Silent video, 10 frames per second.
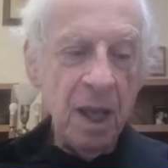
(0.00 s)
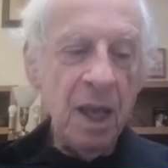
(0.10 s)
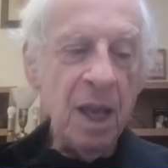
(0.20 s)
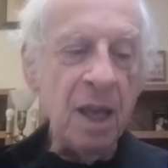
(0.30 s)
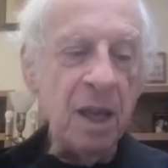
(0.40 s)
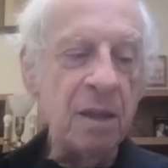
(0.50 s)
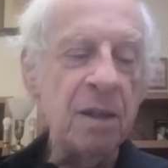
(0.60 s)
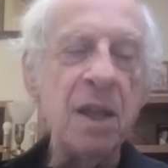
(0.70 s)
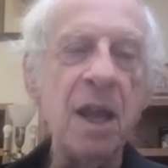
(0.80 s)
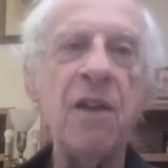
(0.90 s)
He
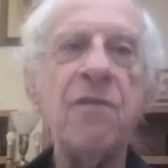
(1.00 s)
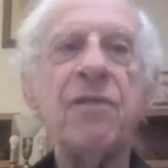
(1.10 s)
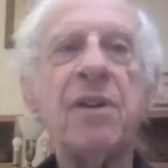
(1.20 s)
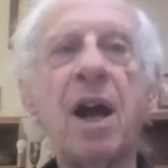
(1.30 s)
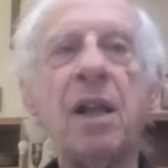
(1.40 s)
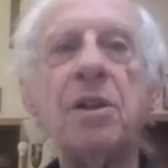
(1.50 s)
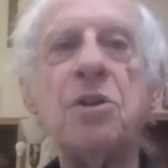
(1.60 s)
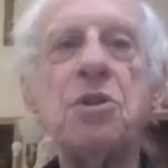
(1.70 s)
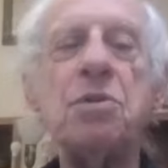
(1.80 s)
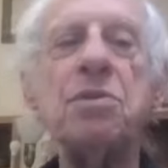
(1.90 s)
gave
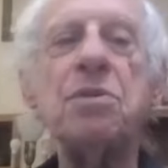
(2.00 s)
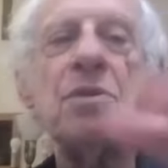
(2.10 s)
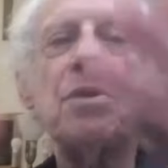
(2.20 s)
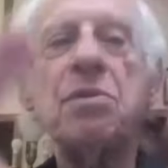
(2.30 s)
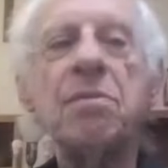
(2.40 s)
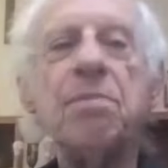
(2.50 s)
college students,